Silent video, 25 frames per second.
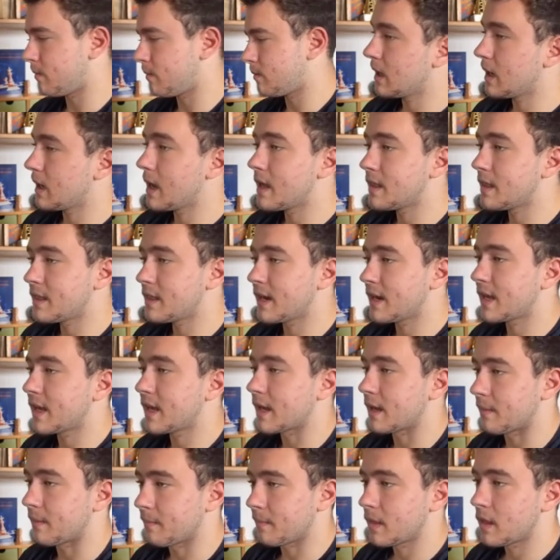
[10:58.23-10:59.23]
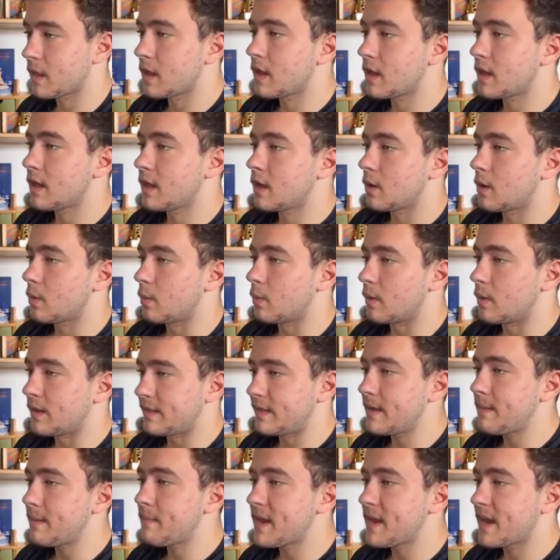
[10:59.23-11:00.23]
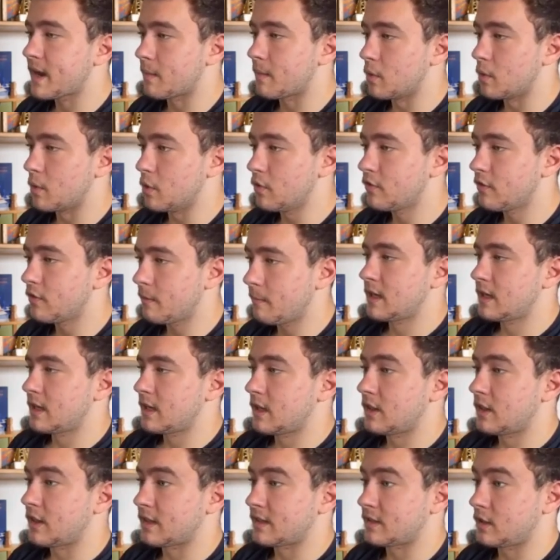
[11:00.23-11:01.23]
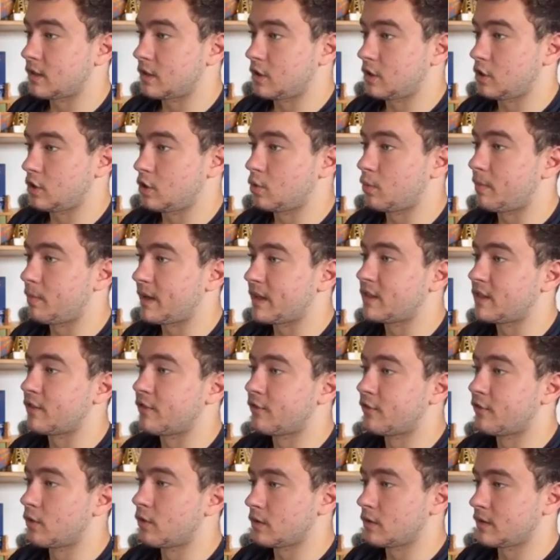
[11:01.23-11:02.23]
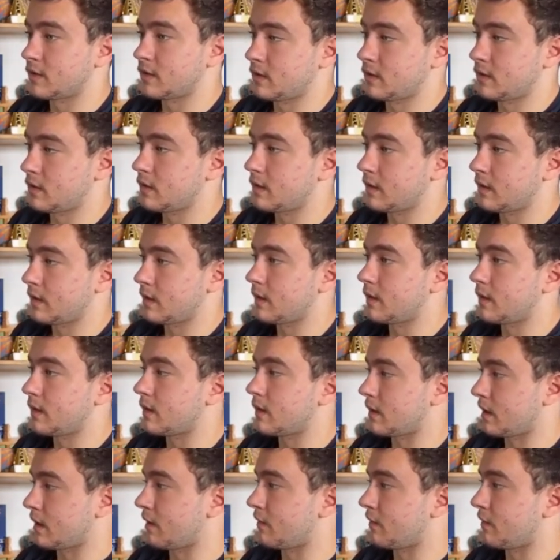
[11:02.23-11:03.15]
And then again, when they make a move that you by default have